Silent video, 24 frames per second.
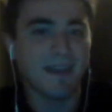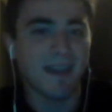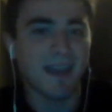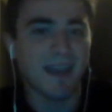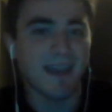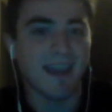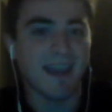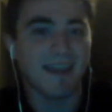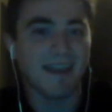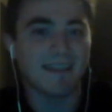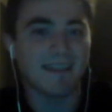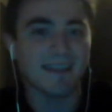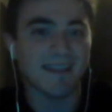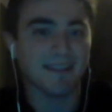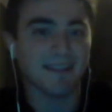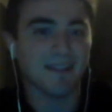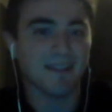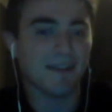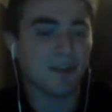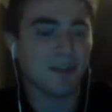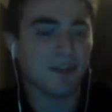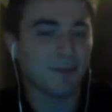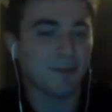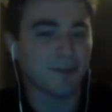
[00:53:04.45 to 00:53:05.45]
And
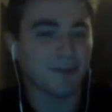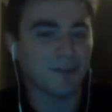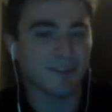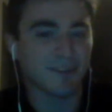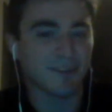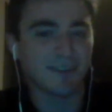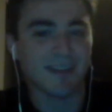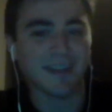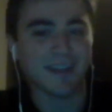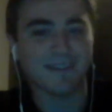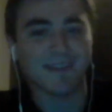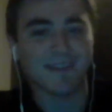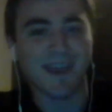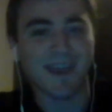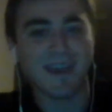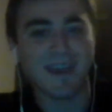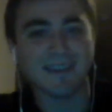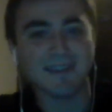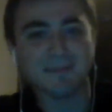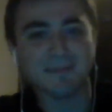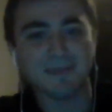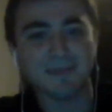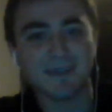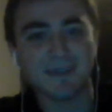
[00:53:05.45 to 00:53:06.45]
Atletico Madrid kind of
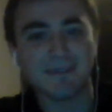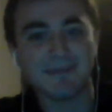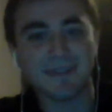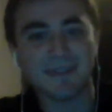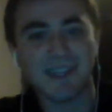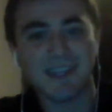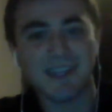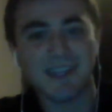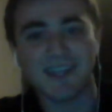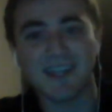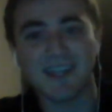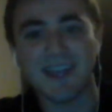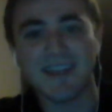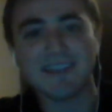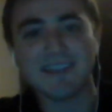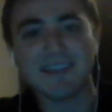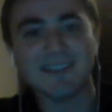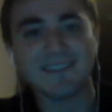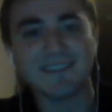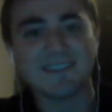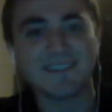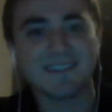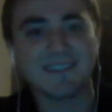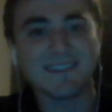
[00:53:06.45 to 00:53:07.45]
has been kicking
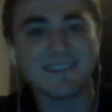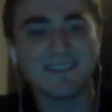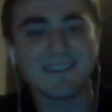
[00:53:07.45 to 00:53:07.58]
ass